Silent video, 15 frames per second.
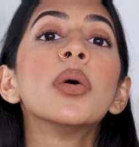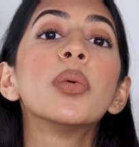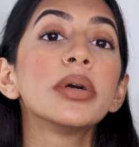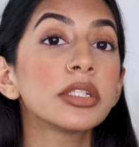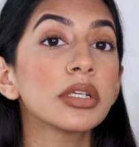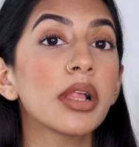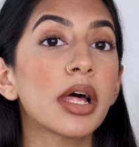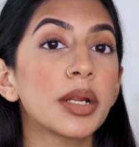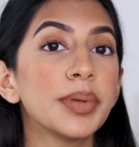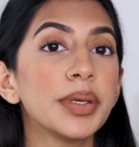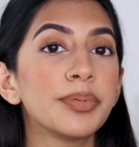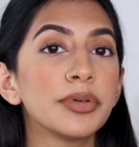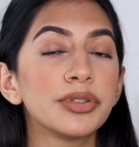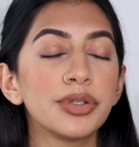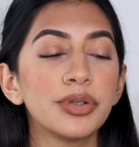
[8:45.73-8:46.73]
which a lot of
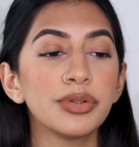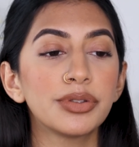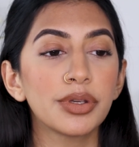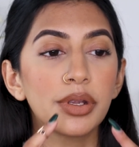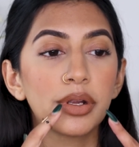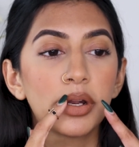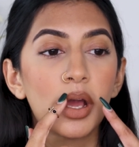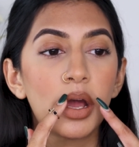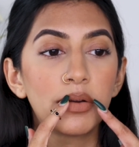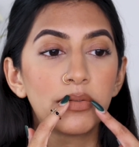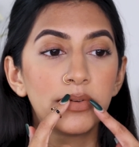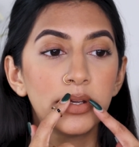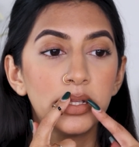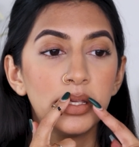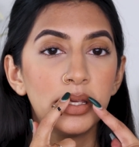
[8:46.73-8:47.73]
people do, so you're
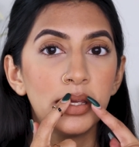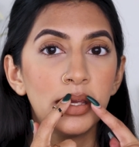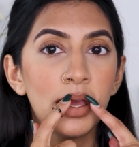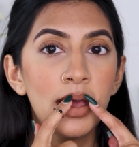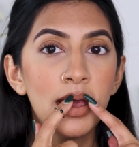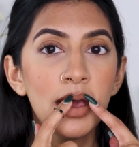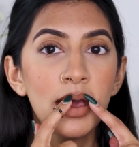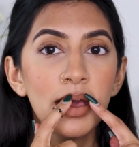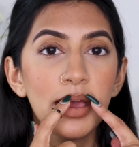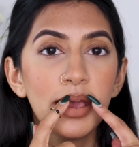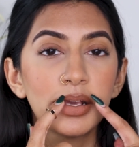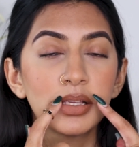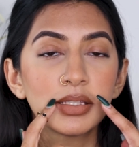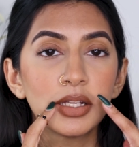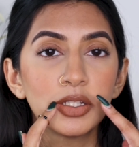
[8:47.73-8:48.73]
not really
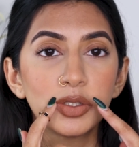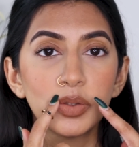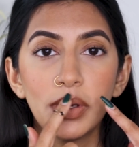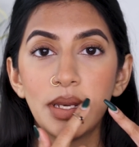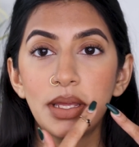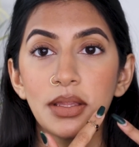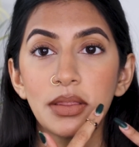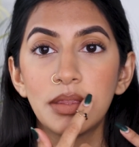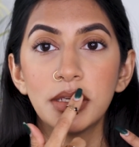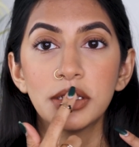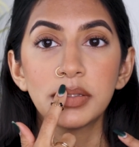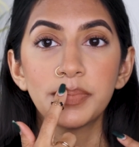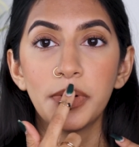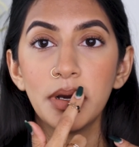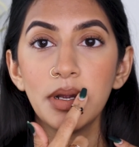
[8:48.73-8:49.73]
accentuating
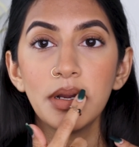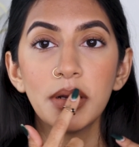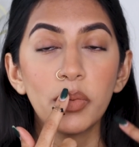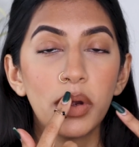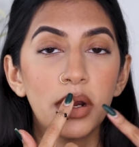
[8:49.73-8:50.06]
this part.